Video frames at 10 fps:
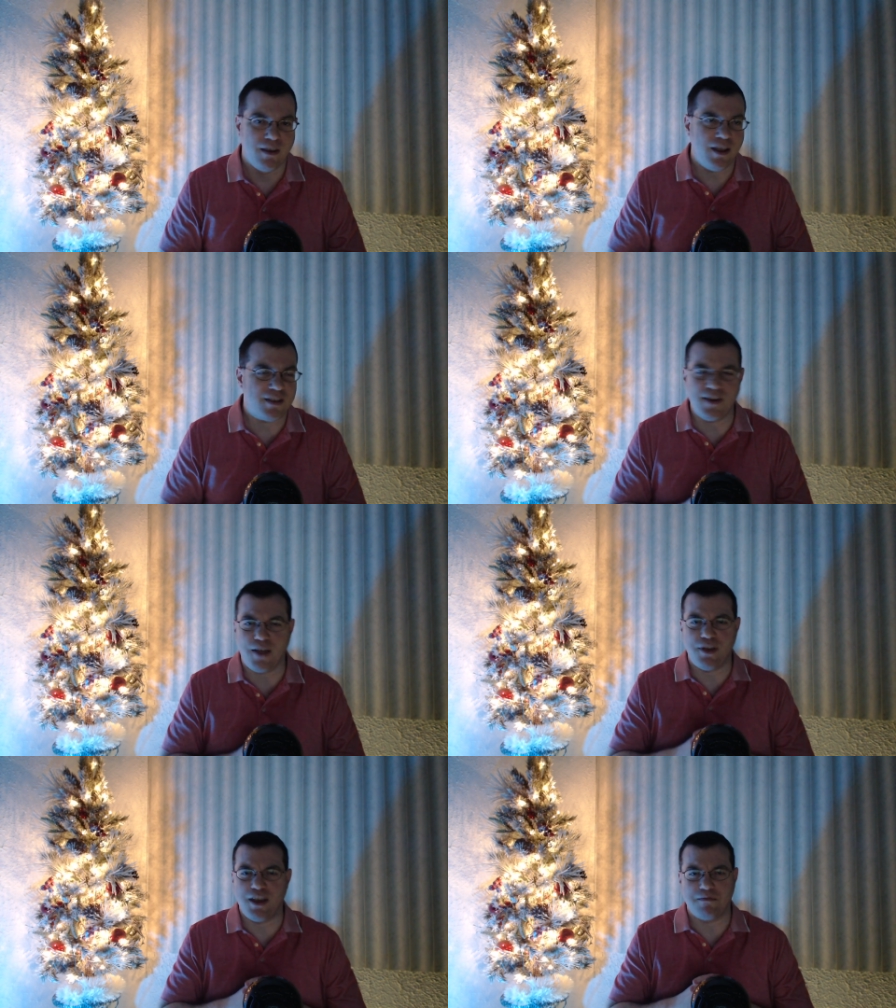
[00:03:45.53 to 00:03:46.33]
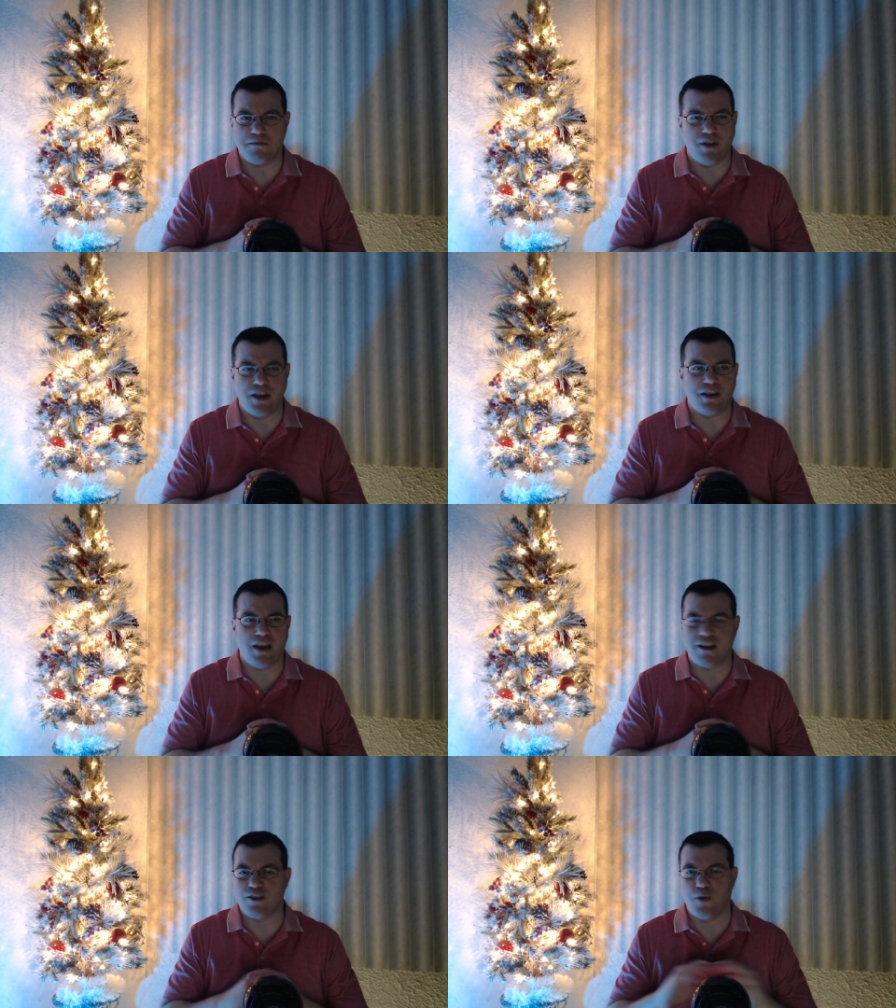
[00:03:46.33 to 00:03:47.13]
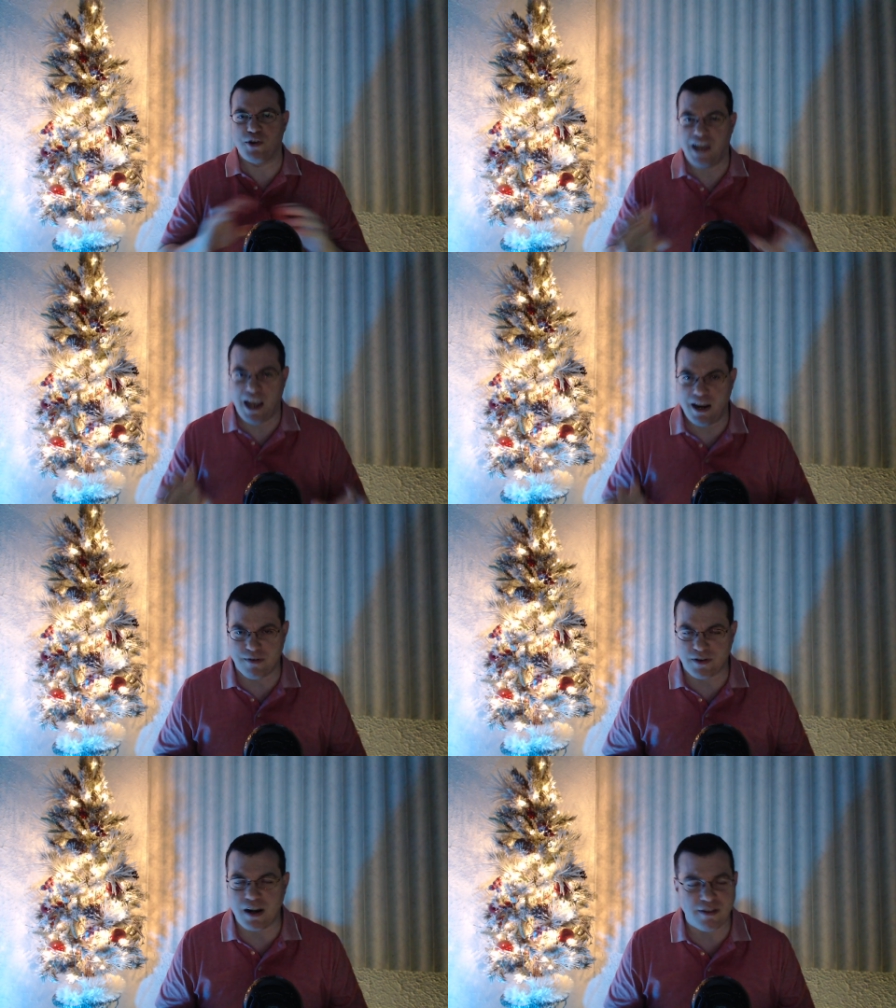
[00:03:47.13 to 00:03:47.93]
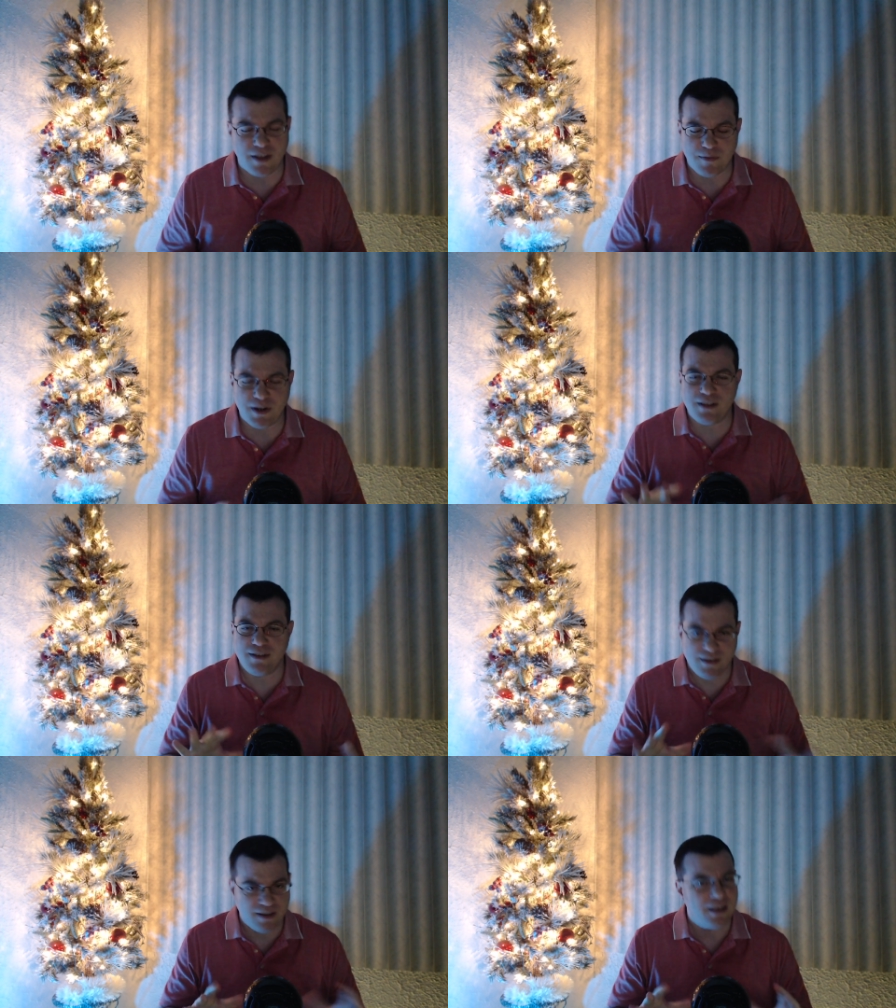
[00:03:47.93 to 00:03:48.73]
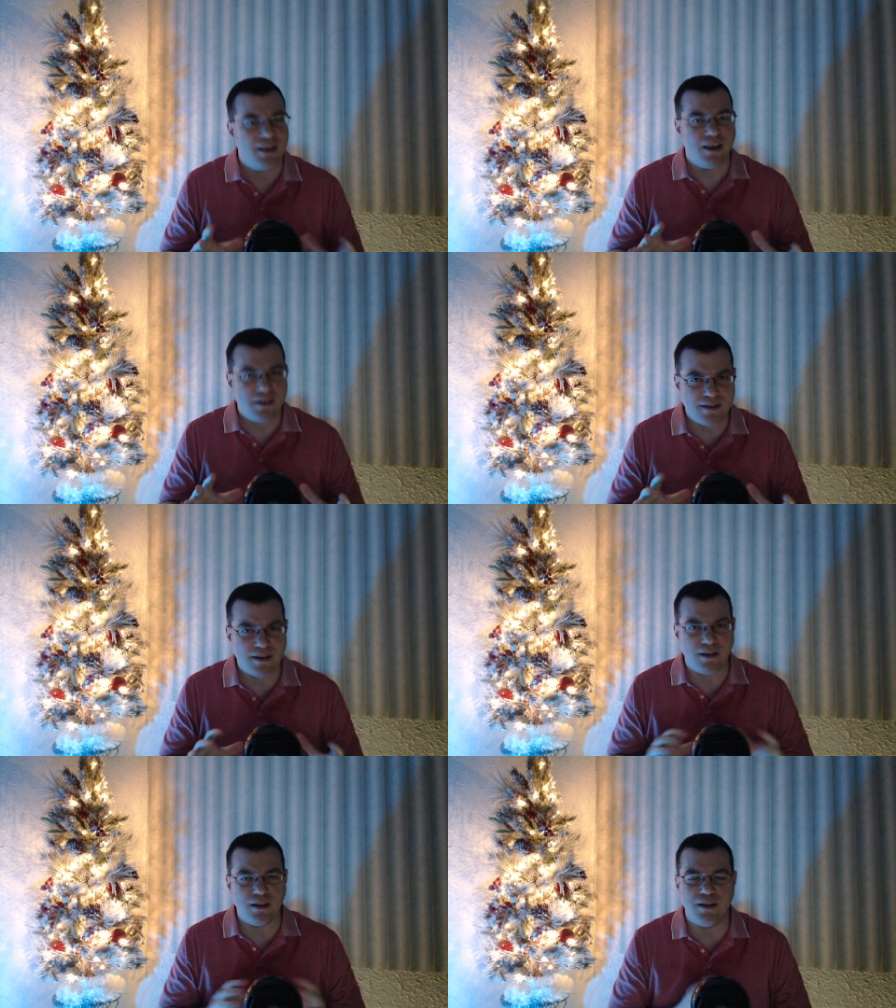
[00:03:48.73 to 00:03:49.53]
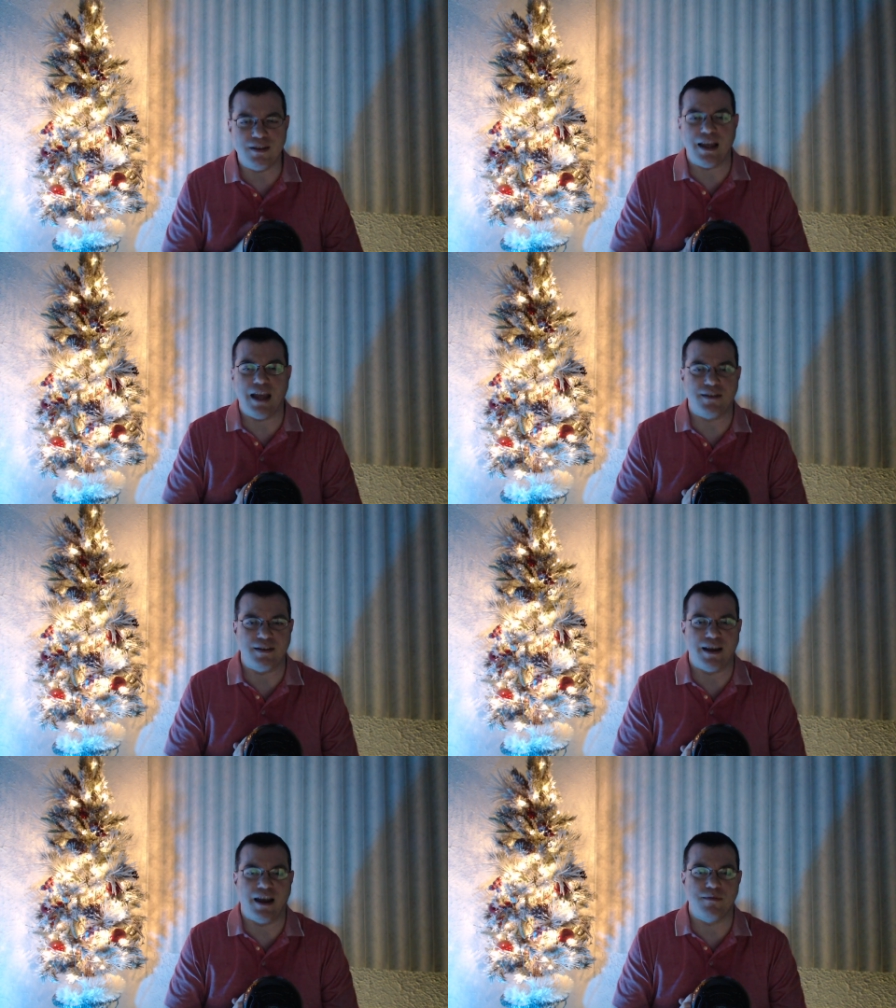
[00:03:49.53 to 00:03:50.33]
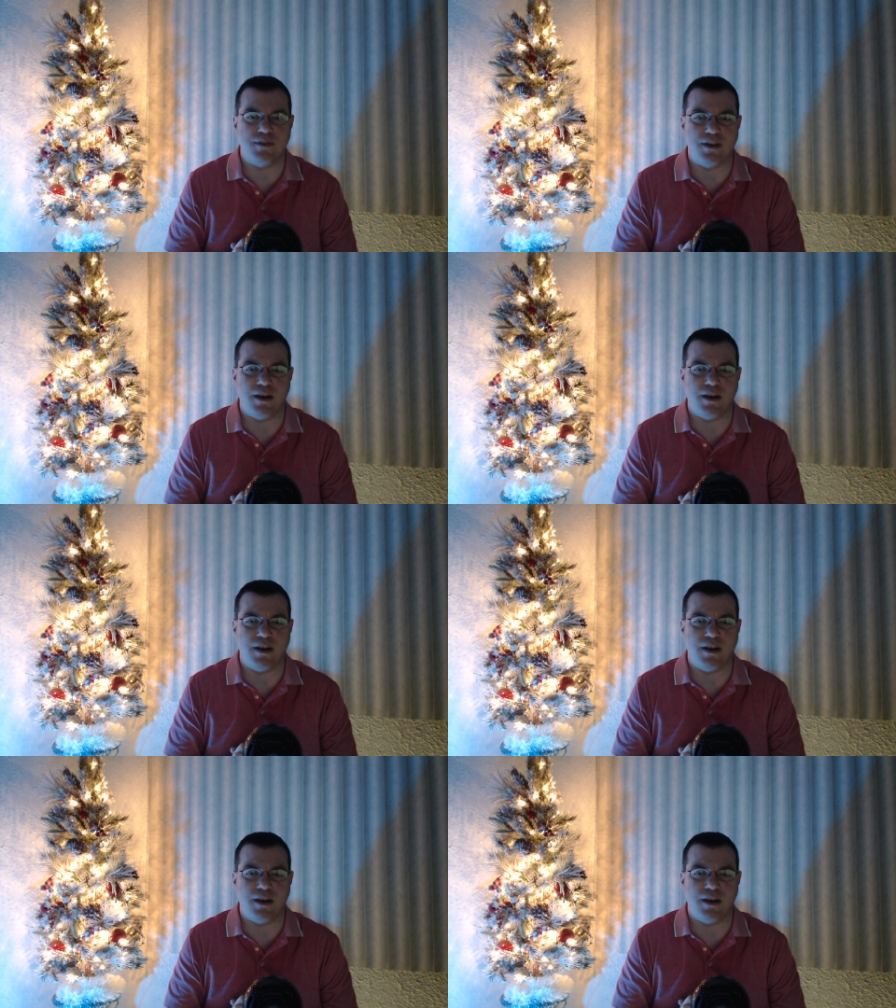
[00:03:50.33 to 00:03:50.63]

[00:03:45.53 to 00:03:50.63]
It's nothing, like, exploitative or anything, but it does get a little intense at times,